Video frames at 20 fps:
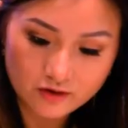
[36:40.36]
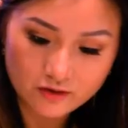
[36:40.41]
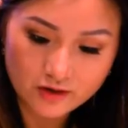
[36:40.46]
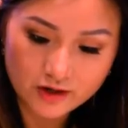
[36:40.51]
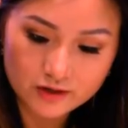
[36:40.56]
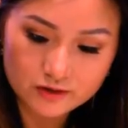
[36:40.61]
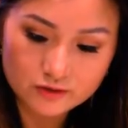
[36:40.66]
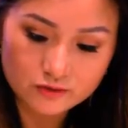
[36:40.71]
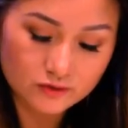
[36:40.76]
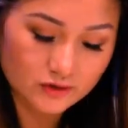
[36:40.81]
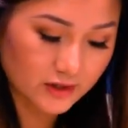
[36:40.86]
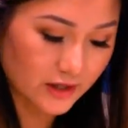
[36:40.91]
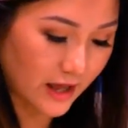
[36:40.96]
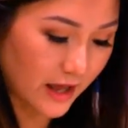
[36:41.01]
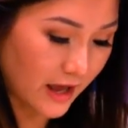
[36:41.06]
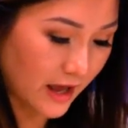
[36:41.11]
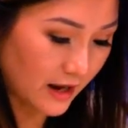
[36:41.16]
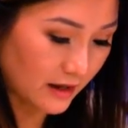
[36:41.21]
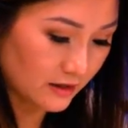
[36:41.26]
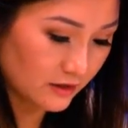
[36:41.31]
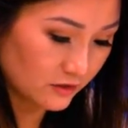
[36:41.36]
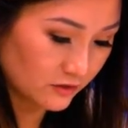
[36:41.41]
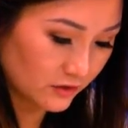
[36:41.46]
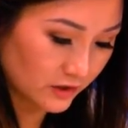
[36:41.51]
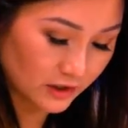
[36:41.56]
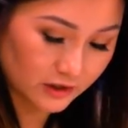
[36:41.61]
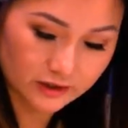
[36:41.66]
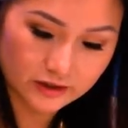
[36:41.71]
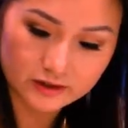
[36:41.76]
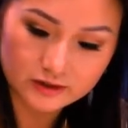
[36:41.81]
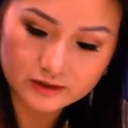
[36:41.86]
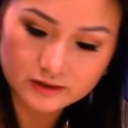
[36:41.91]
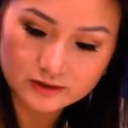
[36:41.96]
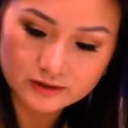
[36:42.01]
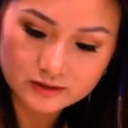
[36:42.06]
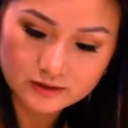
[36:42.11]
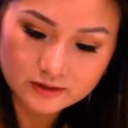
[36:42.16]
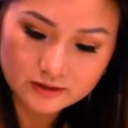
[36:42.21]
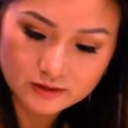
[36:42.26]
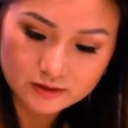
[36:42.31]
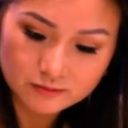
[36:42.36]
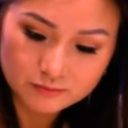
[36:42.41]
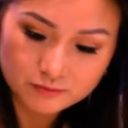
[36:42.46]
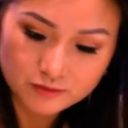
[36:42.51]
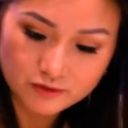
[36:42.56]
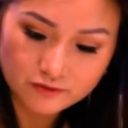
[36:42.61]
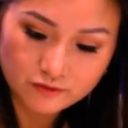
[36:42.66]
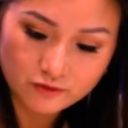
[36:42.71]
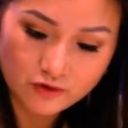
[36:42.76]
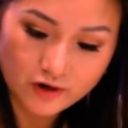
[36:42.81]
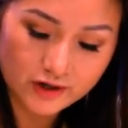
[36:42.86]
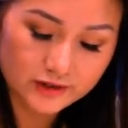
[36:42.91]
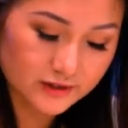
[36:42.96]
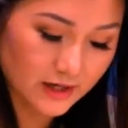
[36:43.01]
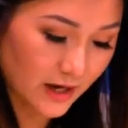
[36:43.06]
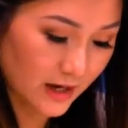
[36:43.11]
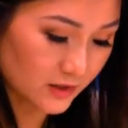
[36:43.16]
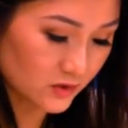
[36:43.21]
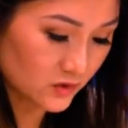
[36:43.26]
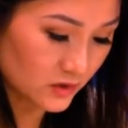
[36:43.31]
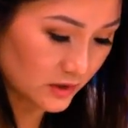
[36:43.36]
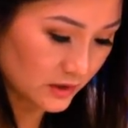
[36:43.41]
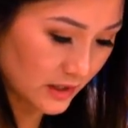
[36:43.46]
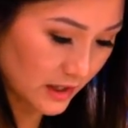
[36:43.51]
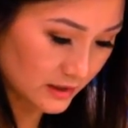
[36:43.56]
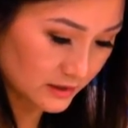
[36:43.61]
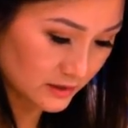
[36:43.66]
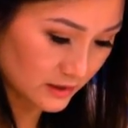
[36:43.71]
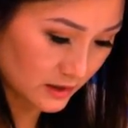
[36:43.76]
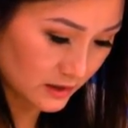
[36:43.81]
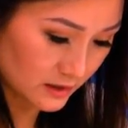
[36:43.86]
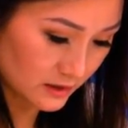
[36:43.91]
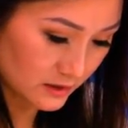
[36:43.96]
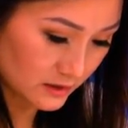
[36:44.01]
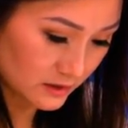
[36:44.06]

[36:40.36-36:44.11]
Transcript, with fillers: all I do is add a little clear before I attach it, that's it.